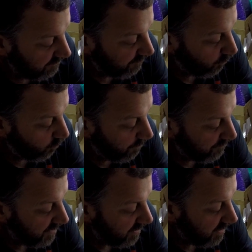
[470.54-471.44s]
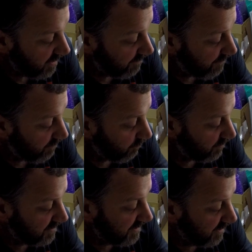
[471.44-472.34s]
for if I want to
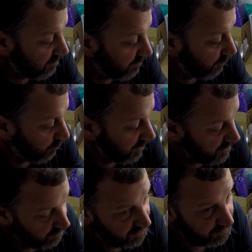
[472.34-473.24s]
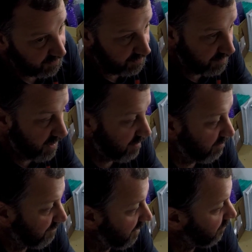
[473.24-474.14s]
sell them before this Christmas. Now
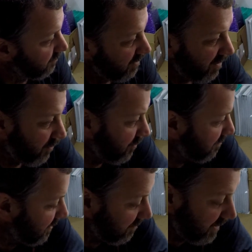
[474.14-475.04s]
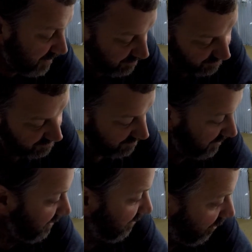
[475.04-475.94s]
if I want to hold them till next Christmas and
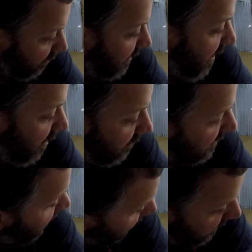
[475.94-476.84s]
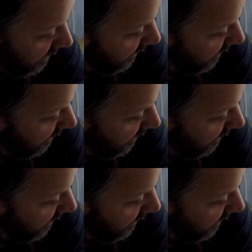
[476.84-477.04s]
get $30, I reckon I